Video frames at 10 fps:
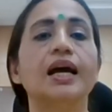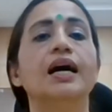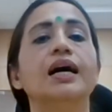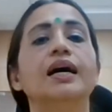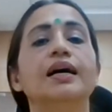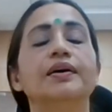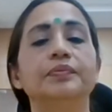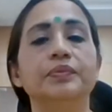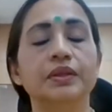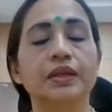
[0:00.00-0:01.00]

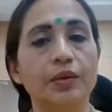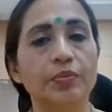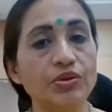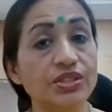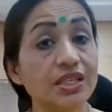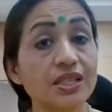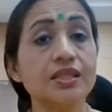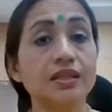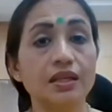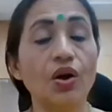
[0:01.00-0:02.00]
There are about
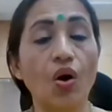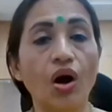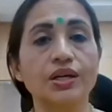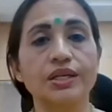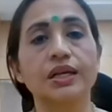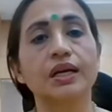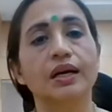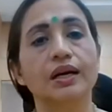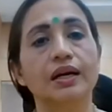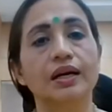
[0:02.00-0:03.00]
600 odd
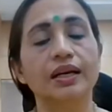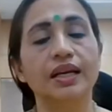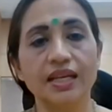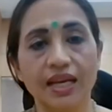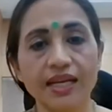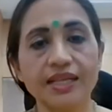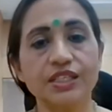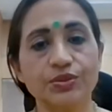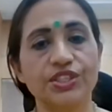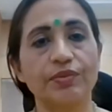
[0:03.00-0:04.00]

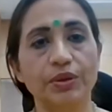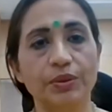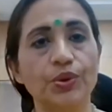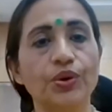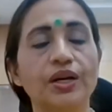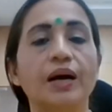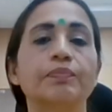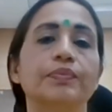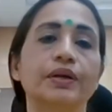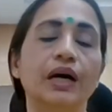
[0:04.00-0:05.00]
indicators which have been broken
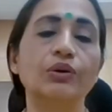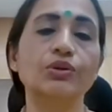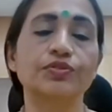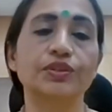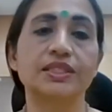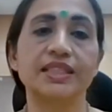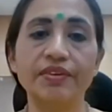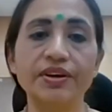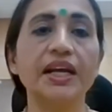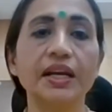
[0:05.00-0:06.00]
up out of the
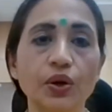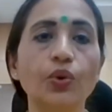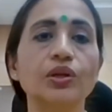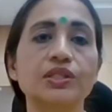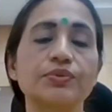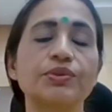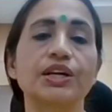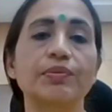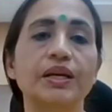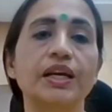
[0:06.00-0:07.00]
17 goals which
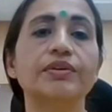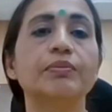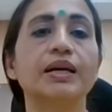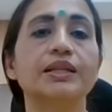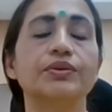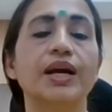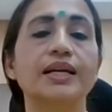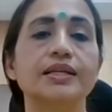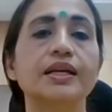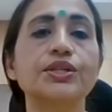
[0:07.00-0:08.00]
have been given by the
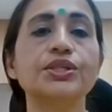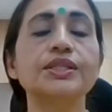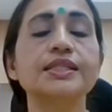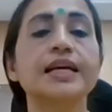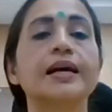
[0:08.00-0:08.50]
United Nations.